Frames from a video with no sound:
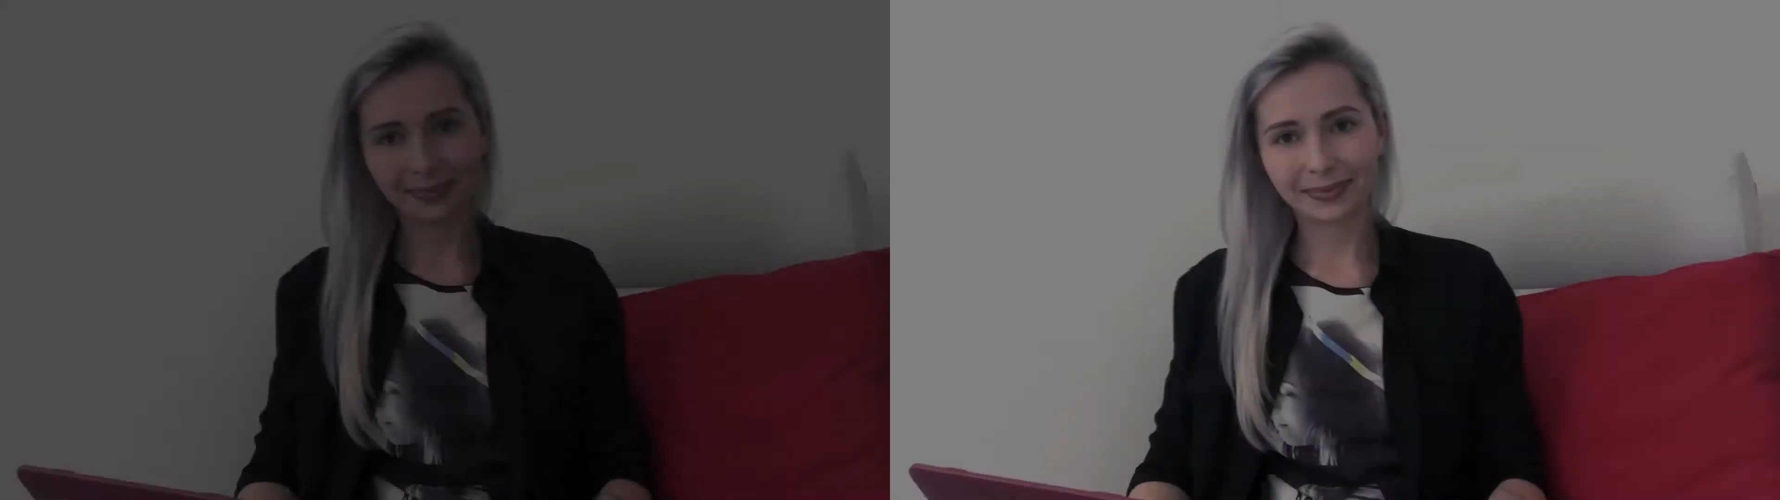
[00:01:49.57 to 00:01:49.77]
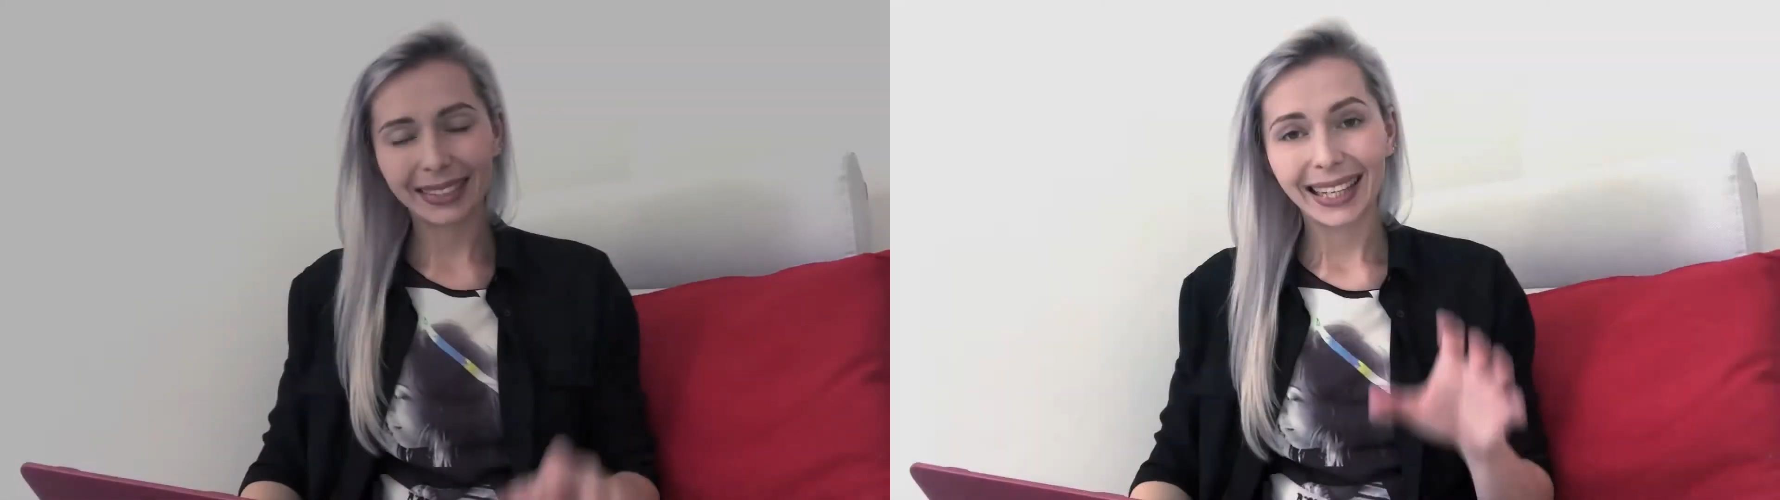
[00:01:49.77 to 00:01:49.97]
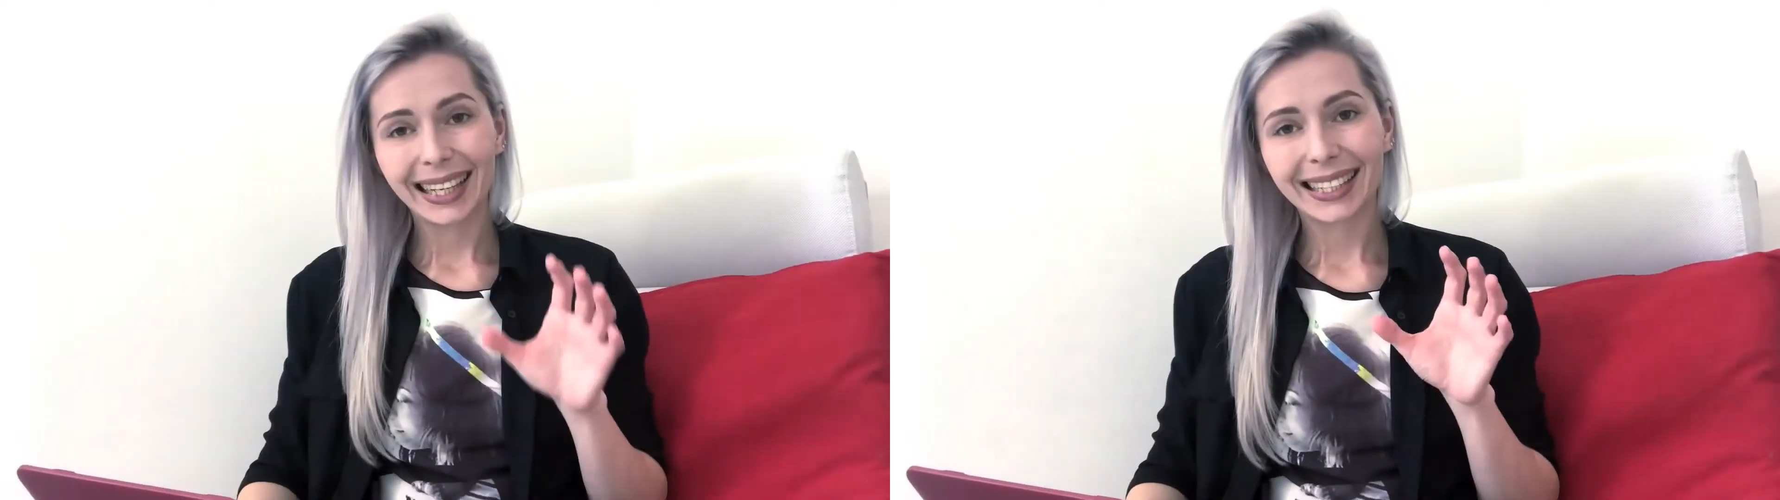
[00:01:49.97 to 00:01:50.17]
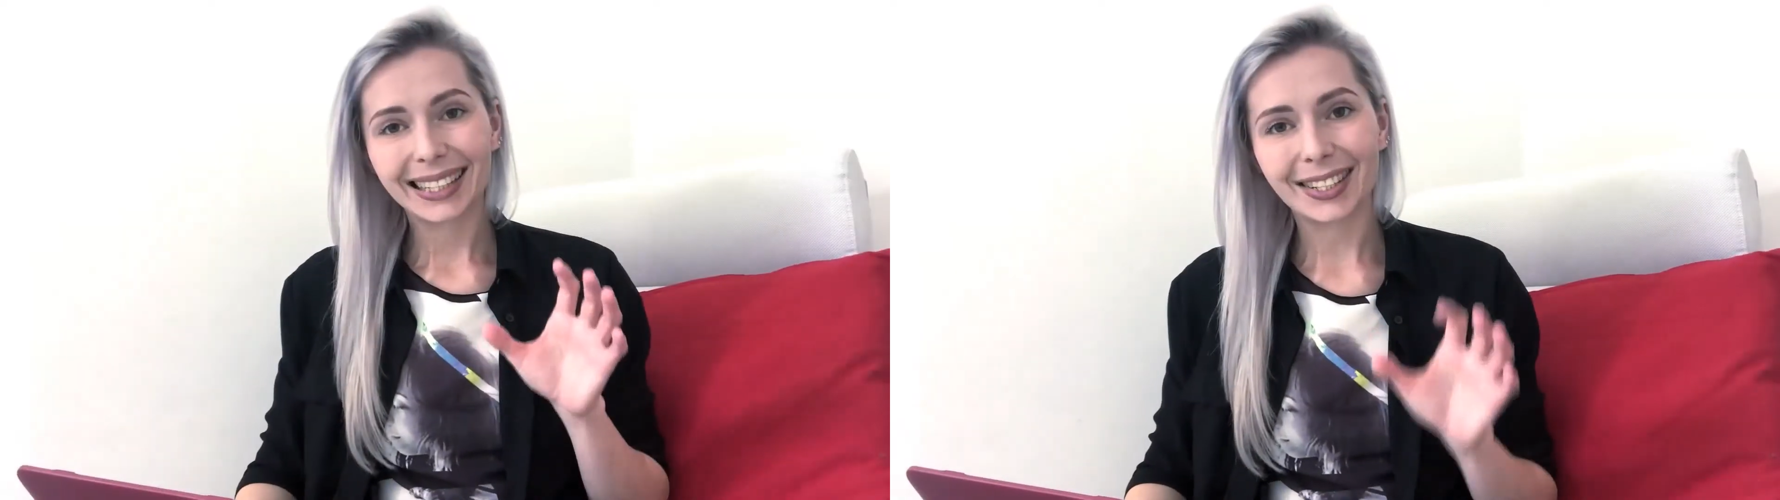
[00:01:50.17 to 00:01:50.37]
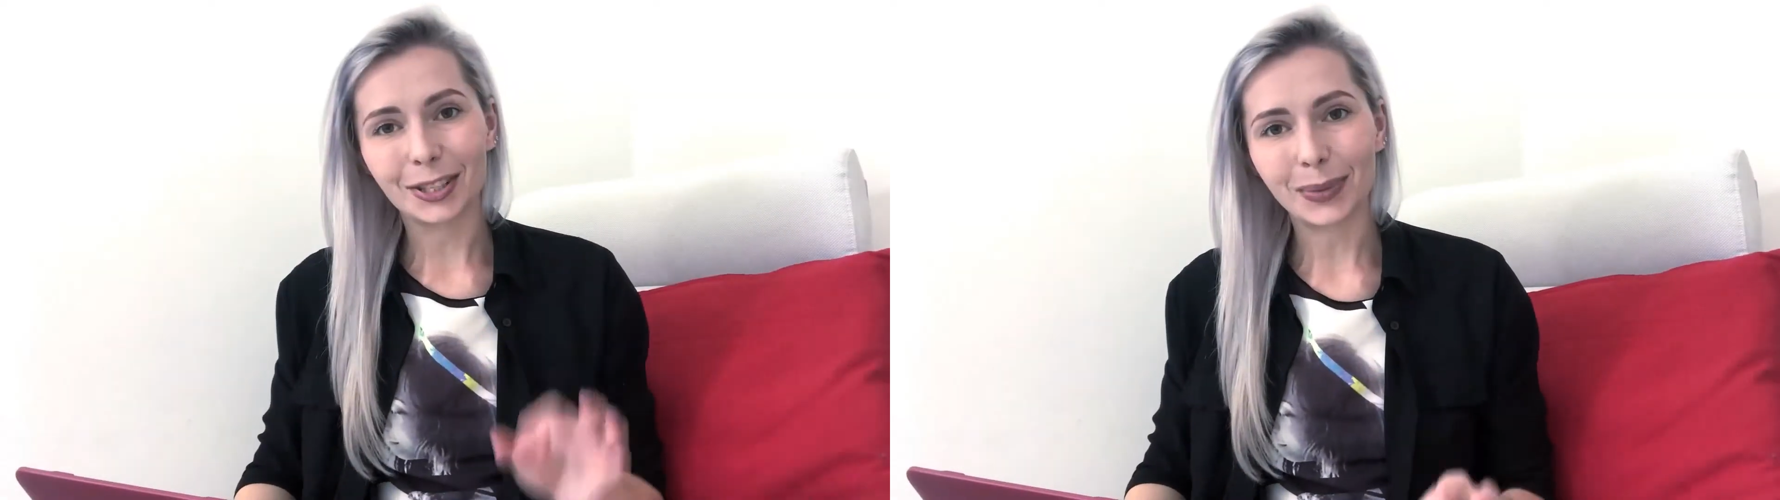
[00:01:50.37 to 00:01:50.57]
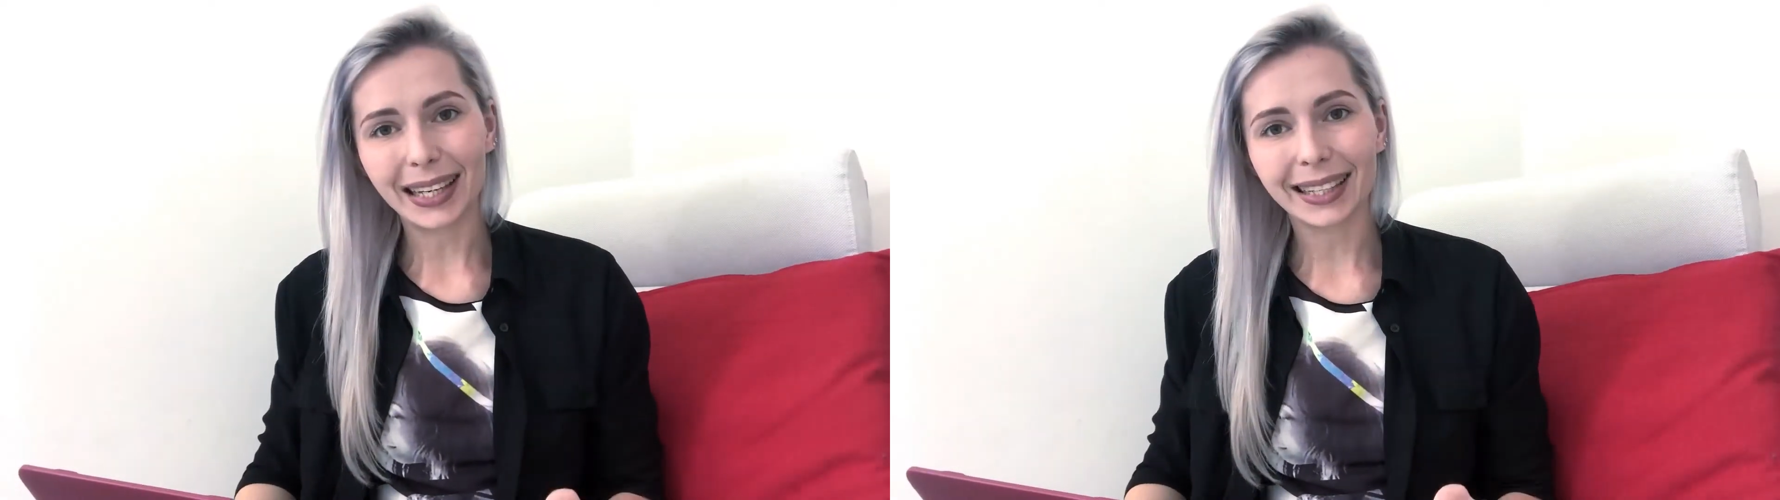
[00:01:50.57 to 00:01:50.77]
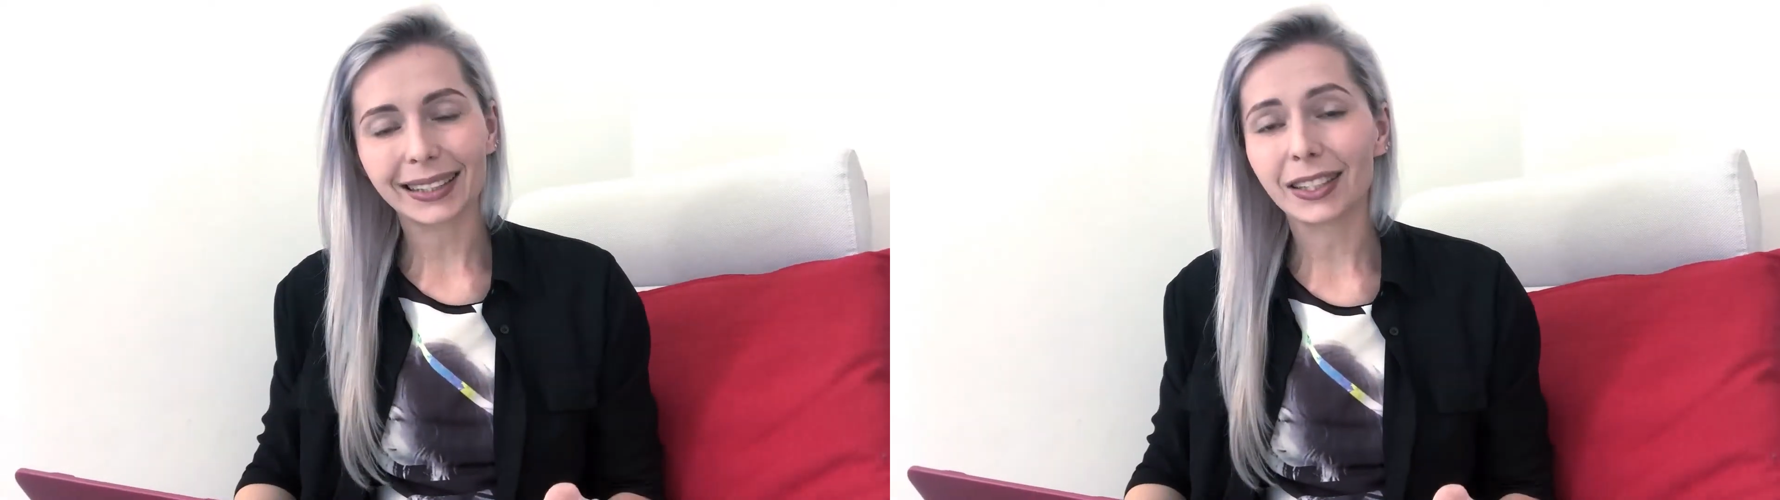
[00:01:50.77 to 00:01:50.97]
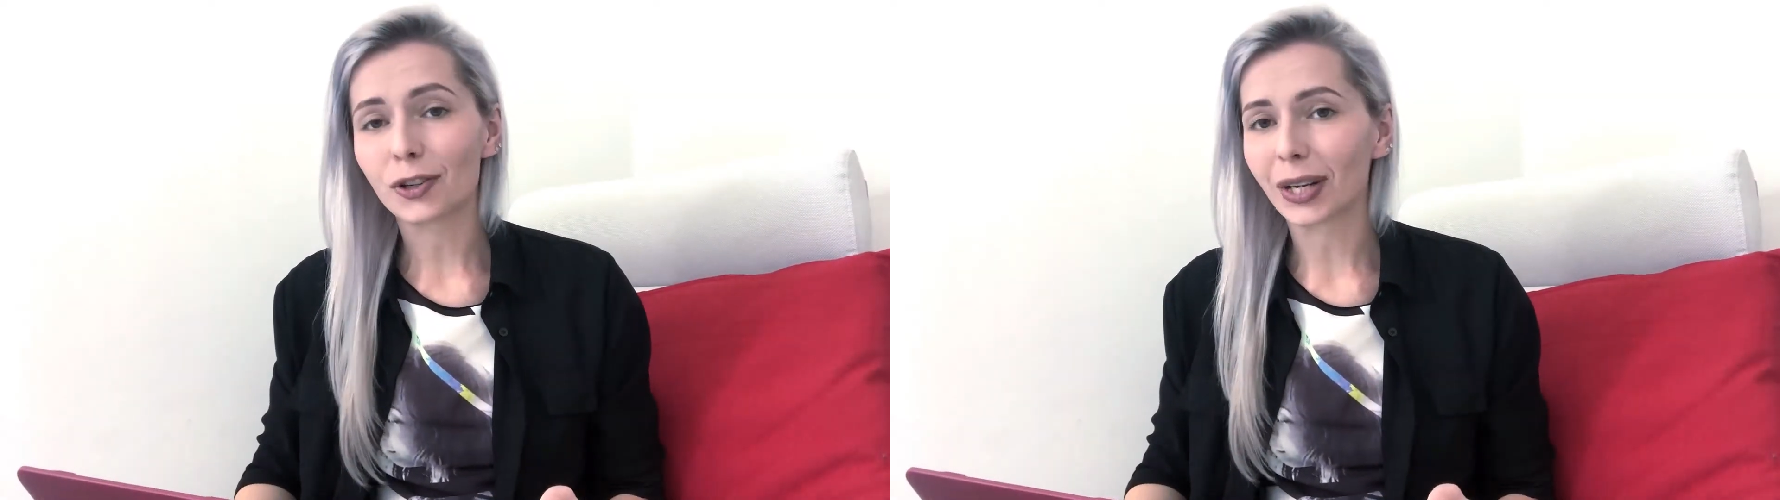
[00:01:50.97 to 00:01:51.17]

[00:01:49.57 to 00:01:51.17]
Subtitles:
So to make it clear